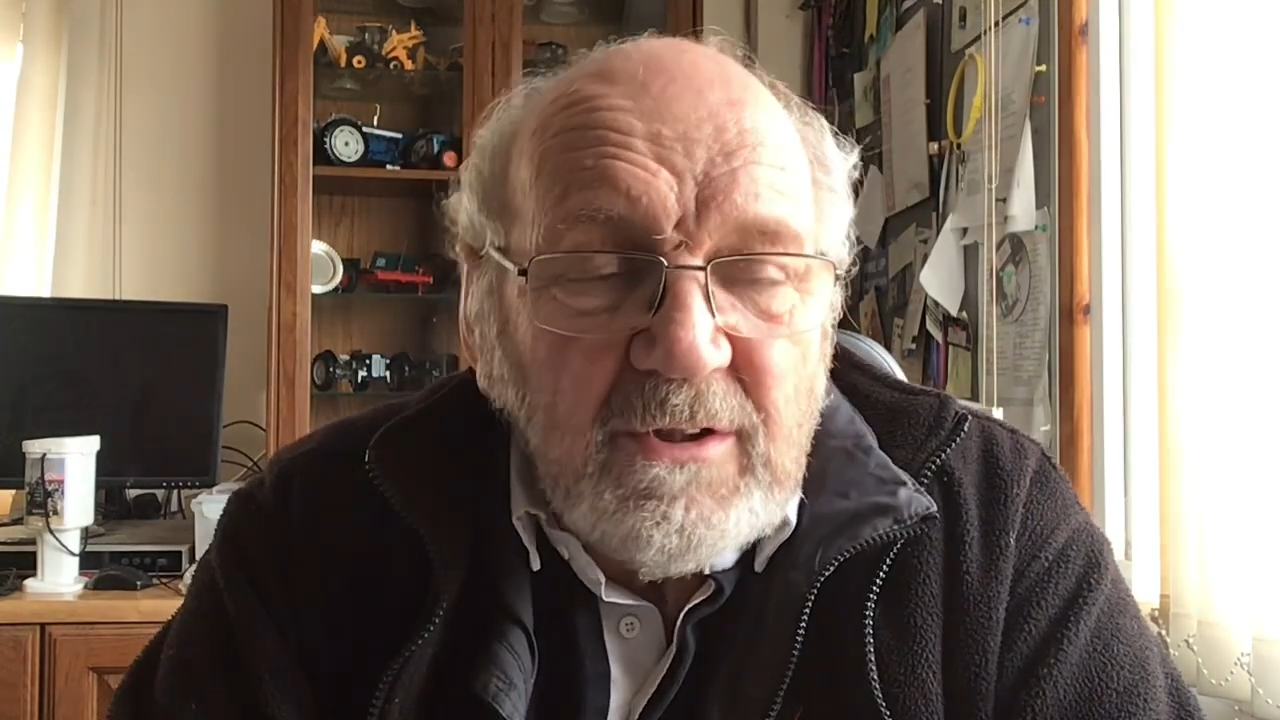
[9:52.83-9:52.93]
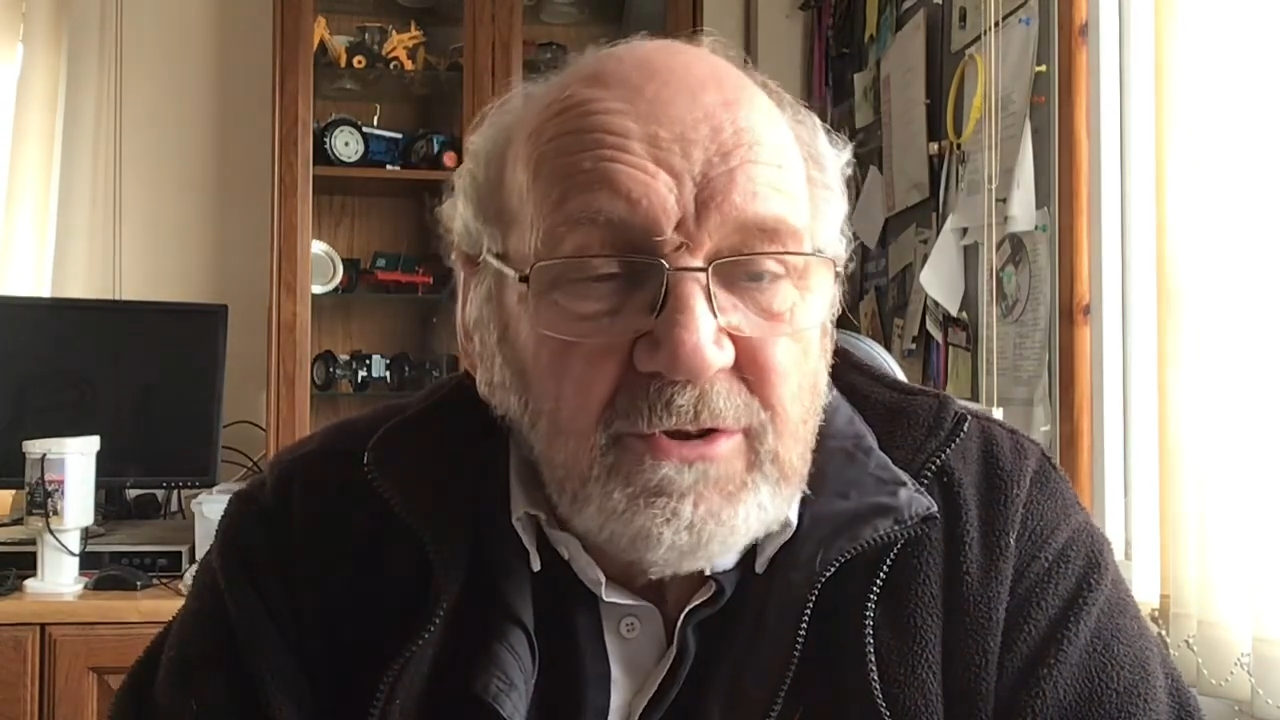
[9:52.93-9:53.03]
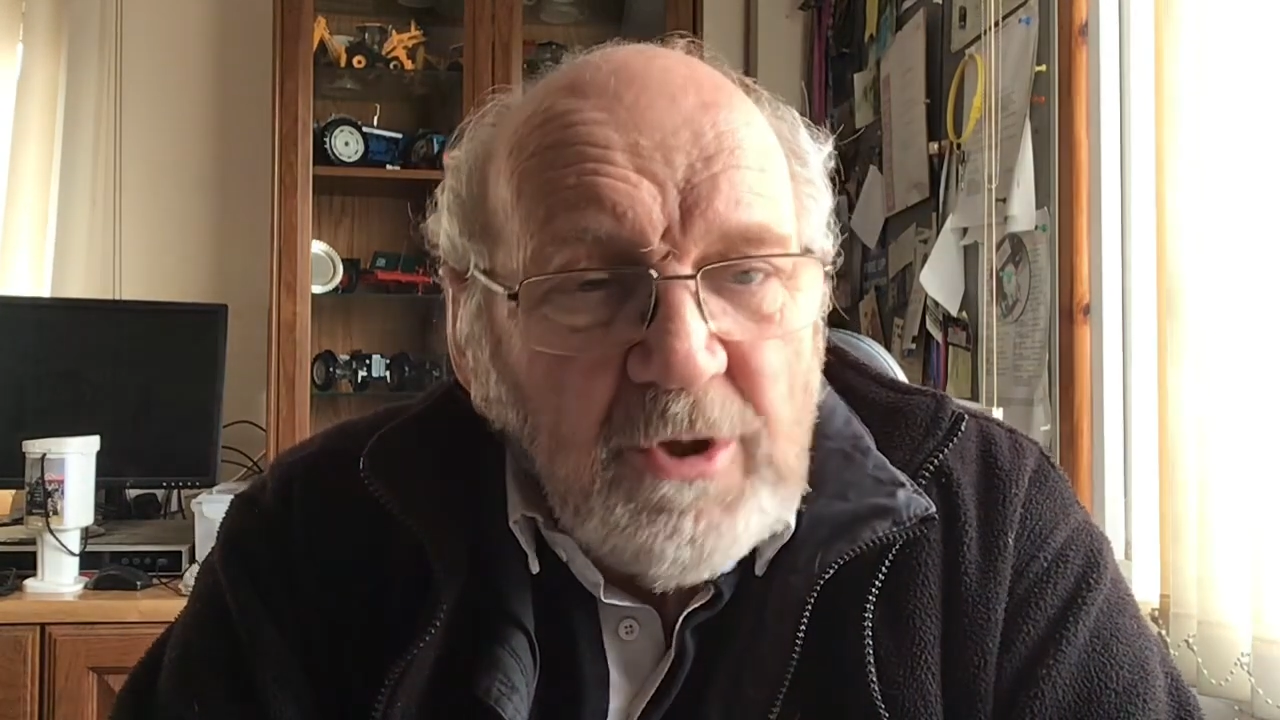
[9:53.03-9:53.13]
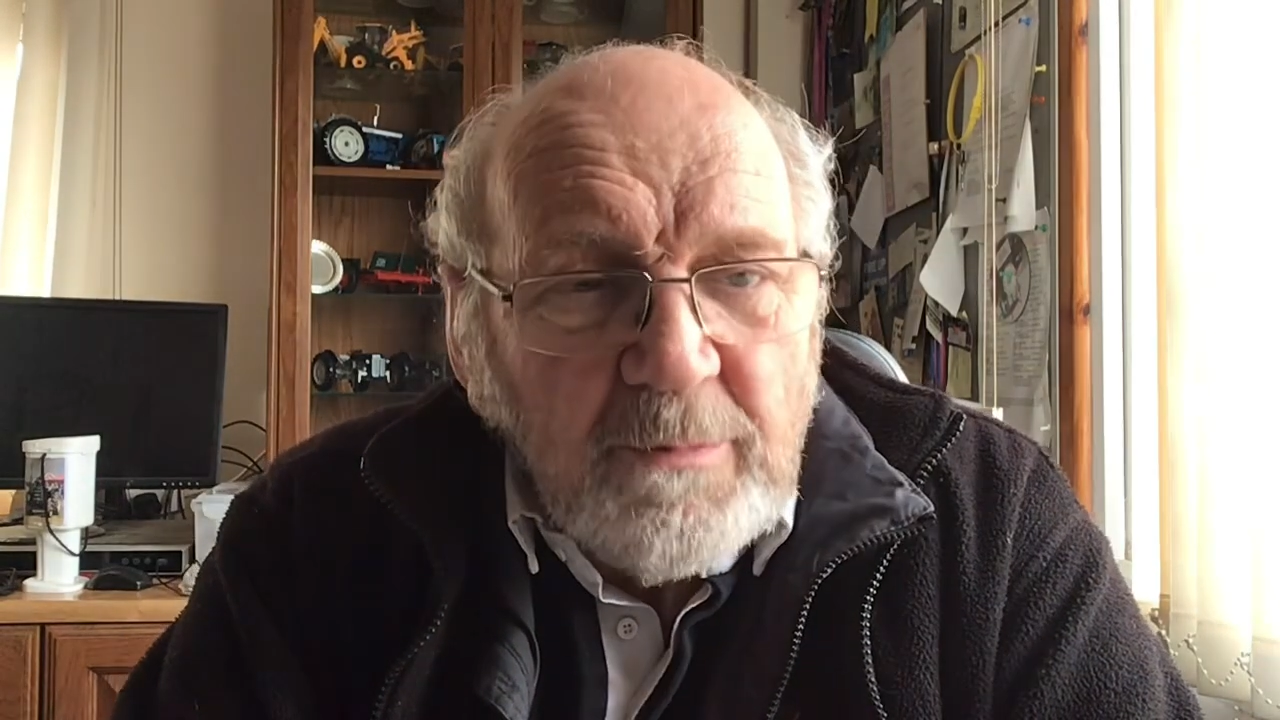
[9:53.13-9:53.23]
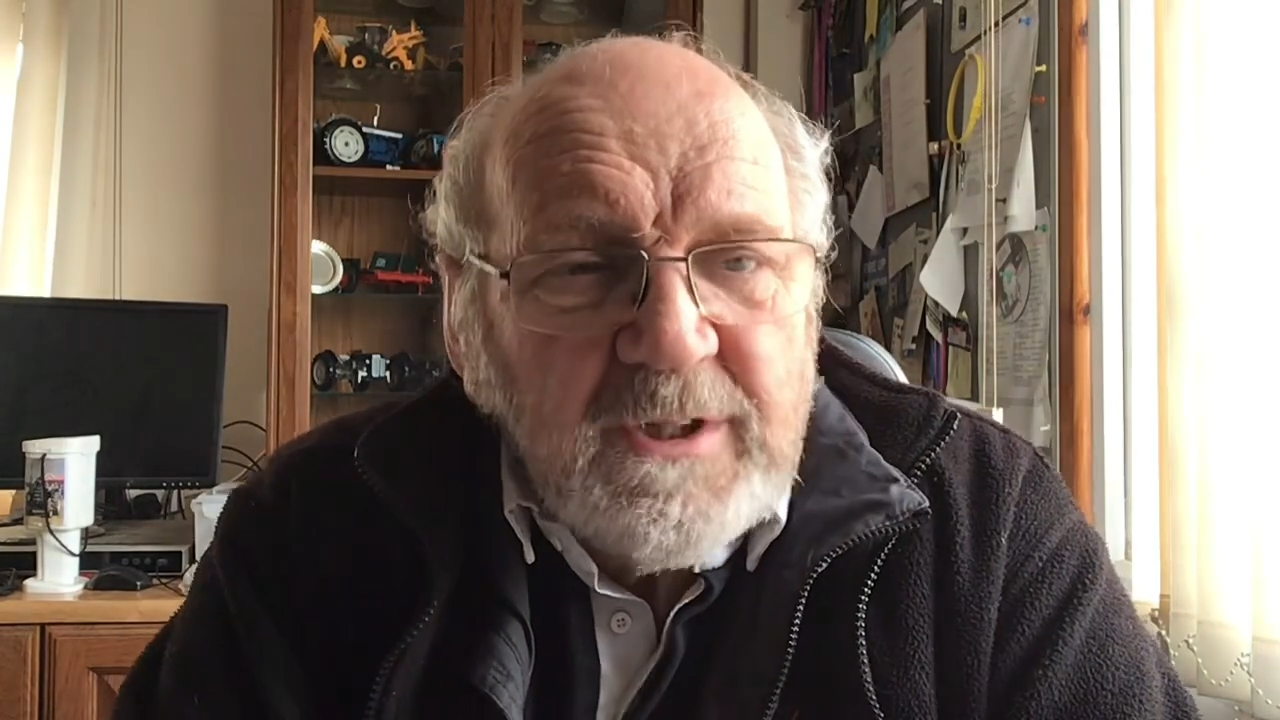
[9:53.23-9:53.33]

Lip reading: a job